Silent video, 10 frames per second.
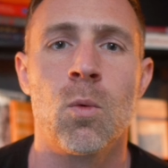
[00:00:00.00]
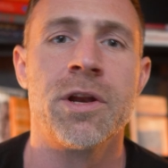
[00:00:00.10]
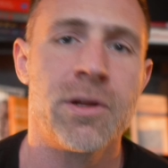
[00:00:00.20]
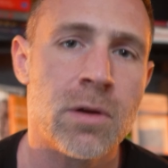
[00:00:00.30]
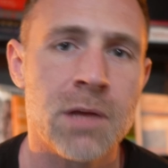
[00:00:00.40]

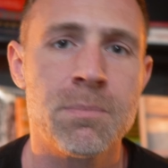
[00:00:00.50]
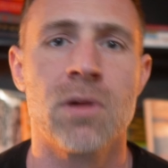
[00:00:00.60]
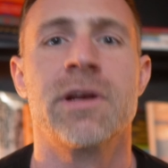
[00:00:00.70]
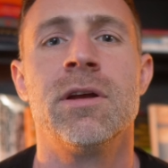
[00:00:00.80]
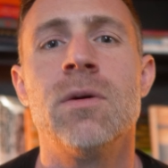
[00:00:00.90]
When you look at
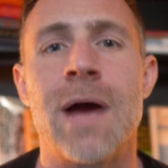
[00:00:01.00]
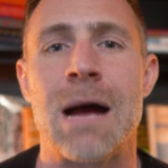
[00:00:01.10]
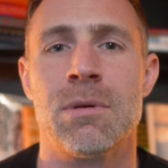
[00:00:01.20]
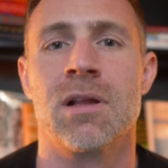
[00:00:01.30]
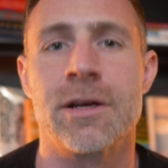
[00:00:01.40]
building a new
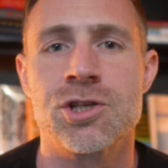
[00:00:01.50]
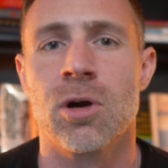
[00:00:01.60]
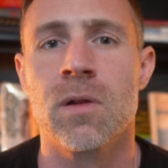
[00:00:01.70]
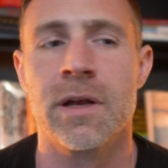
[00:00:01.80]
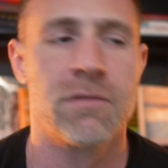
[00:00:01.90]
habit like
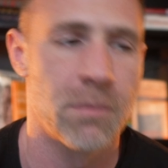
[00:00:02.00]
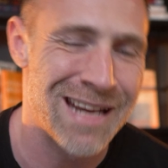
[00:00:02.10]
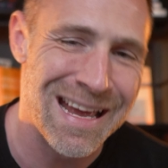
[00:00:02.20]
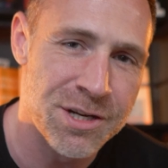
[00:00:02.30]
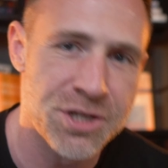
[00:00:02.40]
journaling from
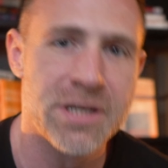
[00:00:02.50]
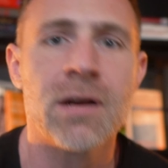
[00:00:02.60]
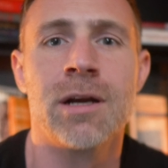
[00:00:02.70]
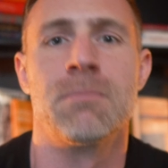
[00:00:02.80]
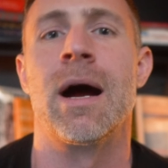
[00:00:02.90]
an
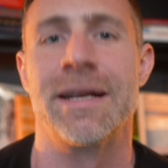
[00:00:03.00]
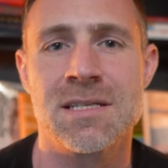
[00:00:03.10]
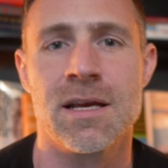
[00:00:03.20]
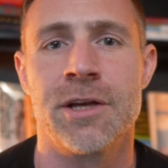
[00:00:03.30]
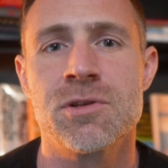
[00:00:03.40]
engineering
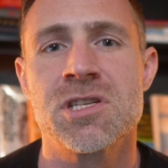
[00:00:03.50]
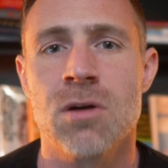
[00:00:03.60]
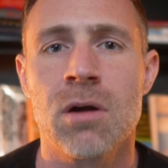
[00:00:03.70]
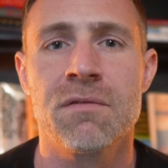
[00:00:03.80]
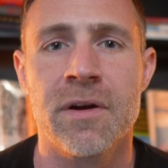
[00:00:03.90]
mindset, you
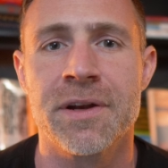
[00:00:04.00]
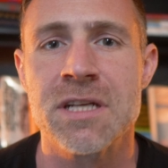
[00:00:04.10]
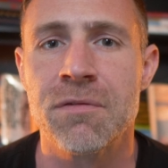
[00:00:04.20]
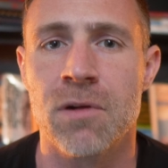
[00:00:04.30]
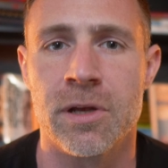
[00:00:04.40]
start very
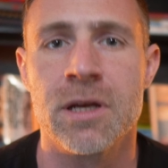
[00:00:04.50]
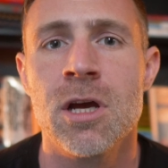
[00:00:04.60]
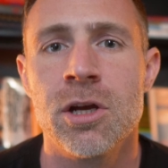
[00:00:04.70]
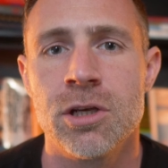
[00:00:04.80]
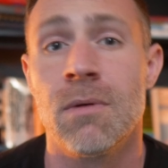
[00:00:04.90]
differently.
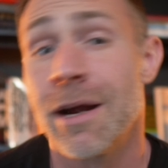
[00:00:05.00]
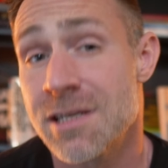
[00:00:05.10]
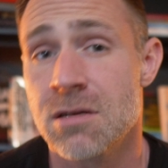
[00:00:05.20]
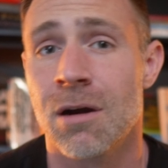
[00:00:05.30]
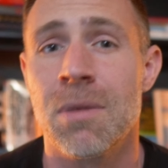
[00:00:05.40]
You
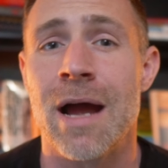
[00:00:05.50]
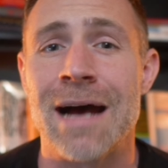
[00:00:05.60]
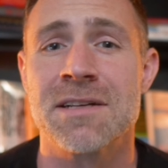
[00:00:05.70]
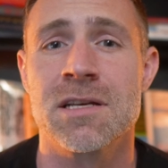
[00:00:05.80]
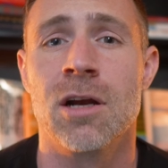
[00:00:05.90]
might start by
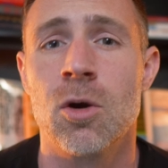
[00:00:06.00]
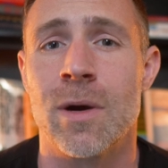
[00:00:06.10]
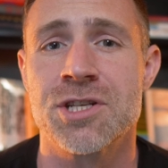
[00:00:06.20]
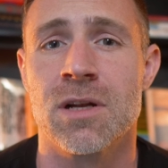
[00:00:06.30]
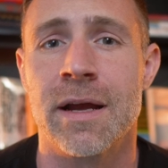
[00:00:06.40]
asking a
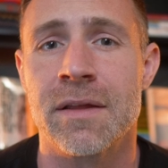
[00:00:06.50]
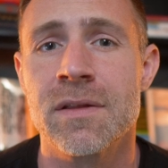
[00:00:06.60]
question like